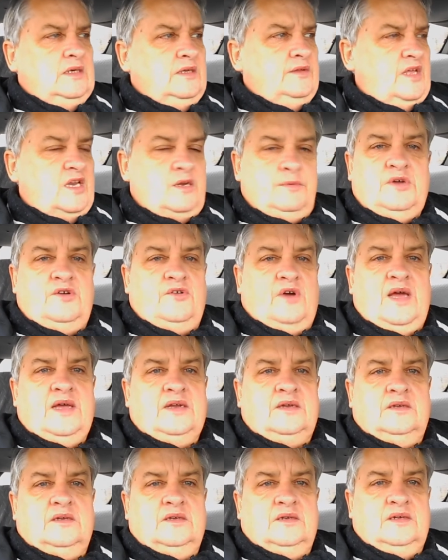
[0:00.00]
that'd be
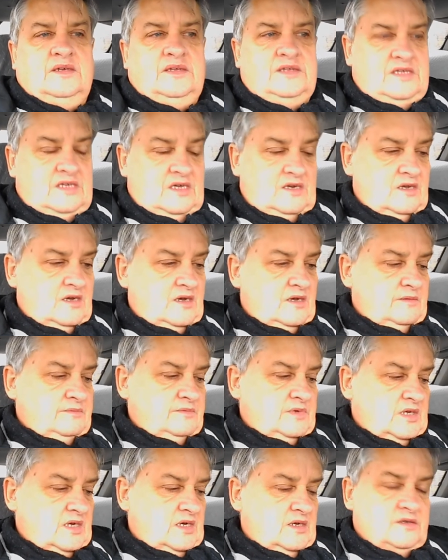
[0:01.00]
great.
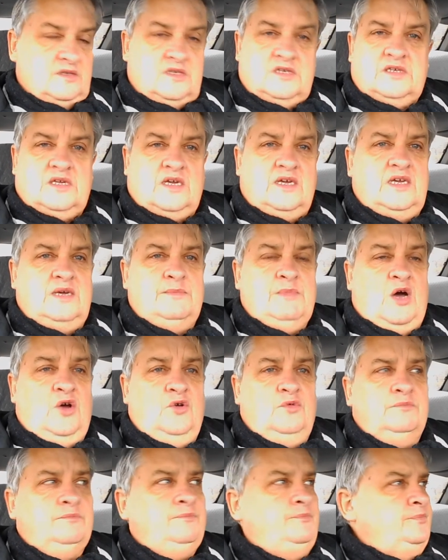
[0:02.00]
And just take him
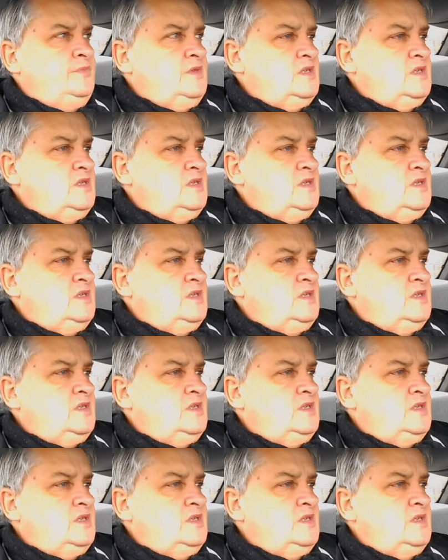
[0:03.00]
home.